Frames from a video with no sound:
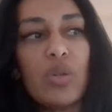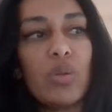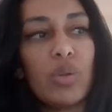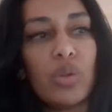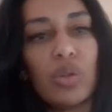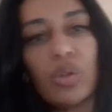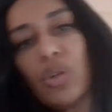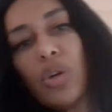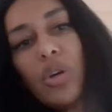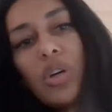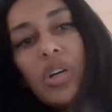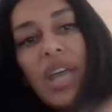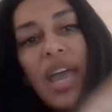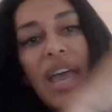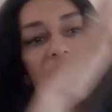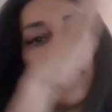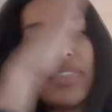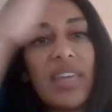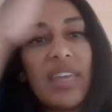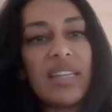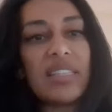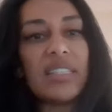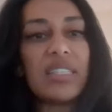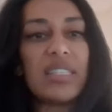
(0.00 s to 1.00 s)
you look
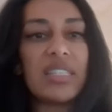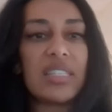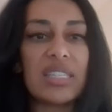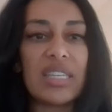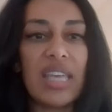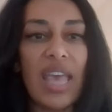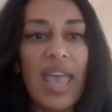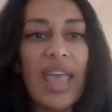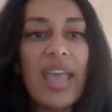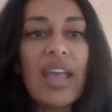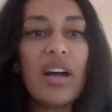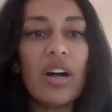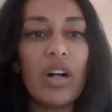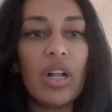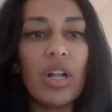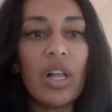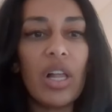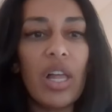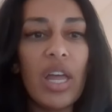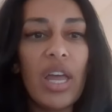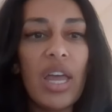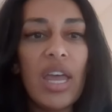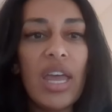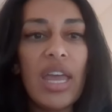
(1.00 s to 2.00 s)
at that scale,